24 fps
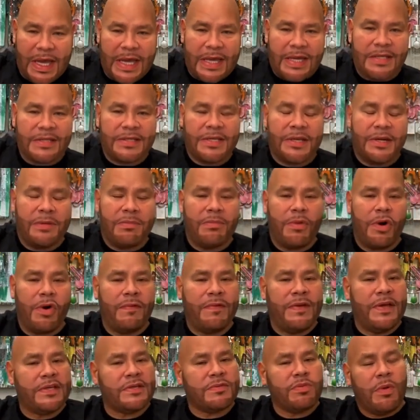get into the
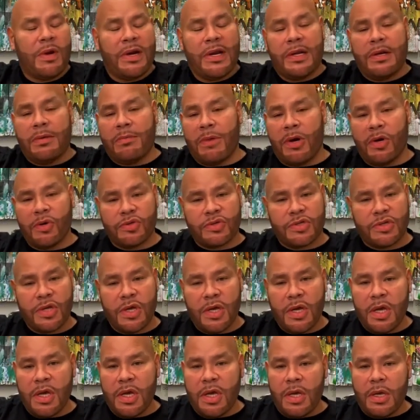movie, it's one of the most
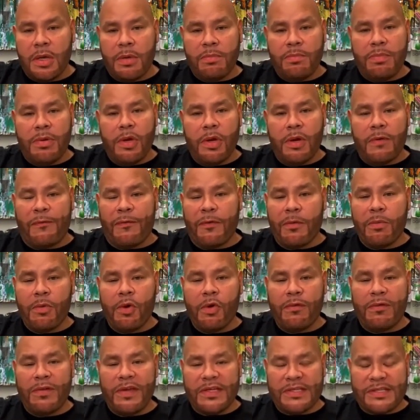beautiful
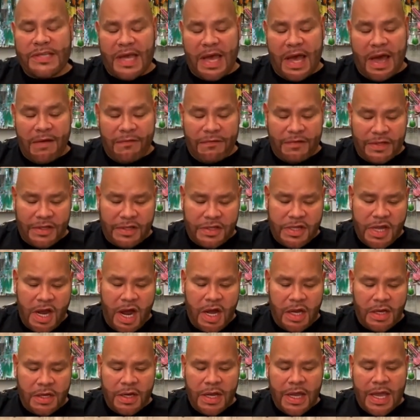movies ever
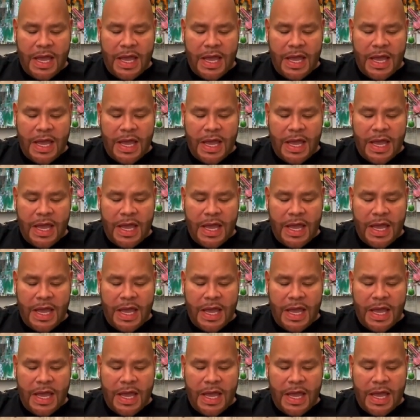done.